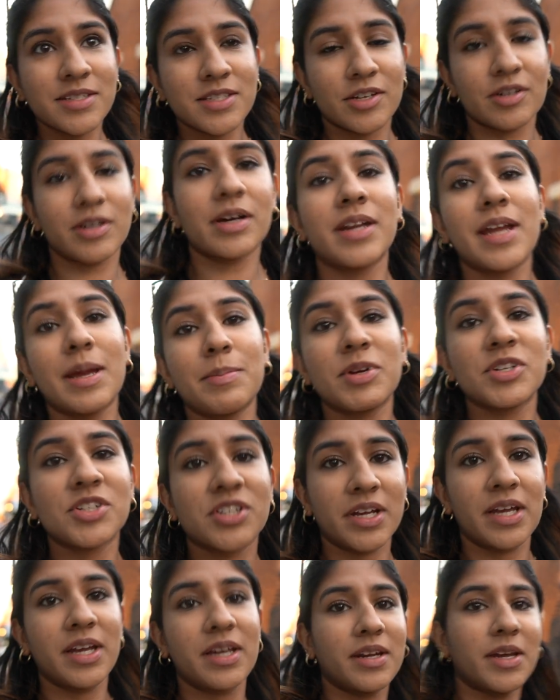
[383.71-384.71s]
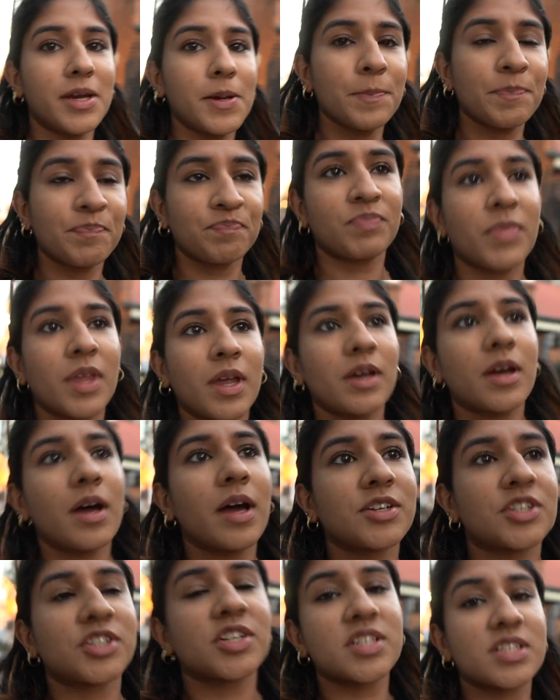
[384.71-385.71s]
So her name is Shahini,
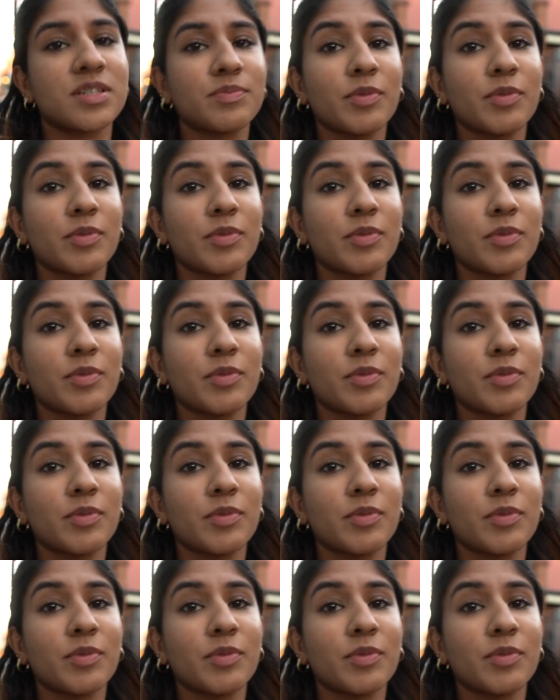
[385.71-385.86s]
and she's